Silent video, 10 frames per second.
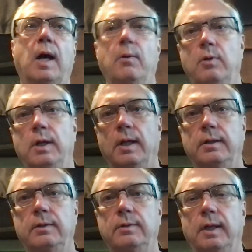would I
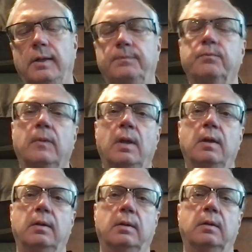do that?
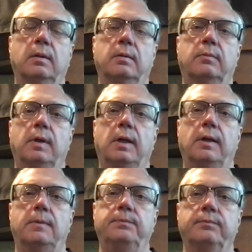
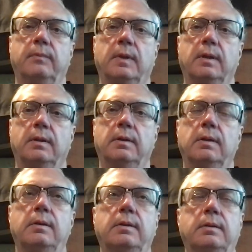Well,
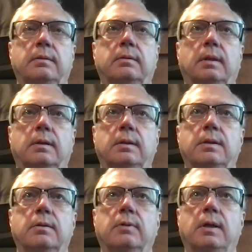good. It's
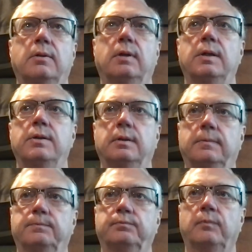a great question.
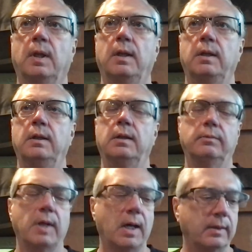
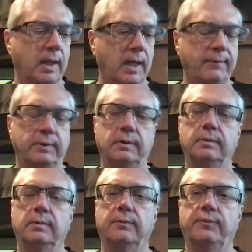Not
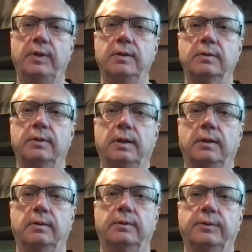having
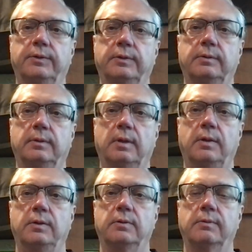fingernails
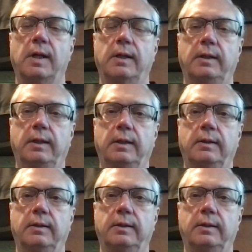on your right hand,